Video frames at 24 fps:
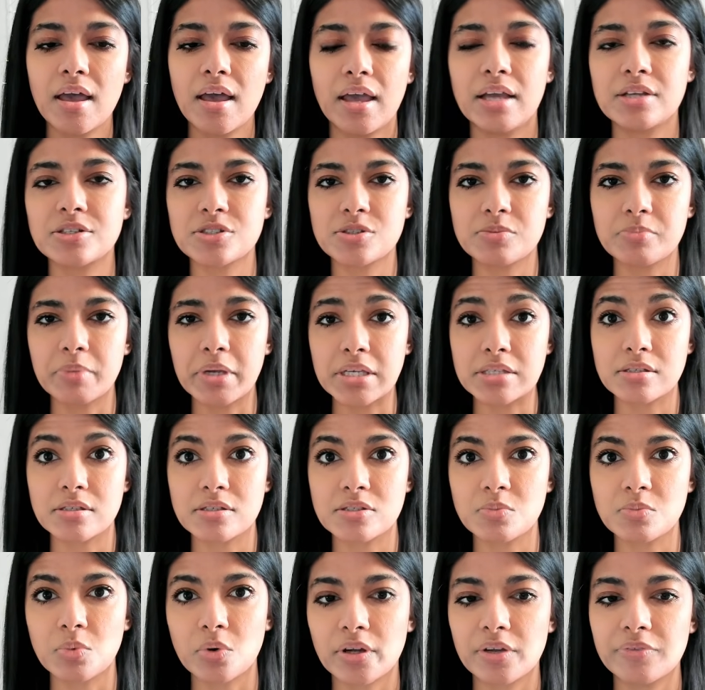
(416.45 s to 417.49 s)
It just makes
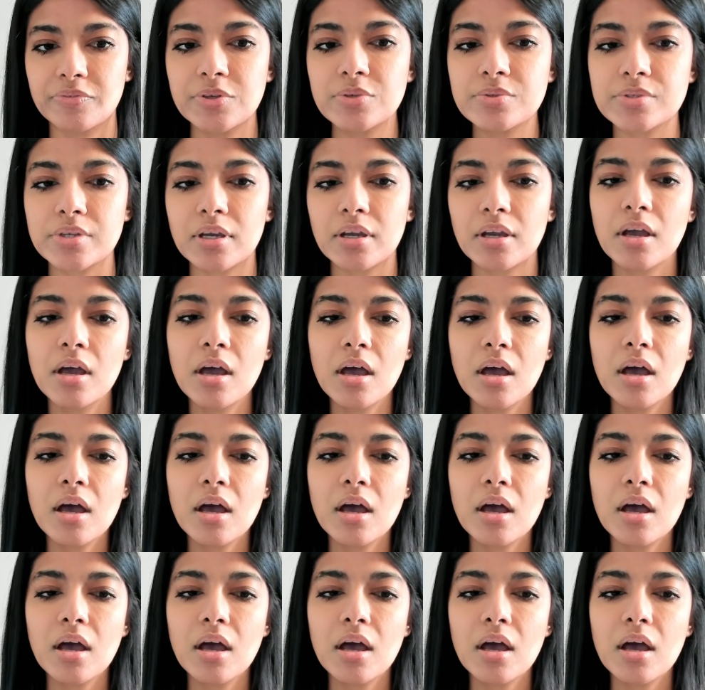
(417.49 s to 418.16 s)
things more confusing.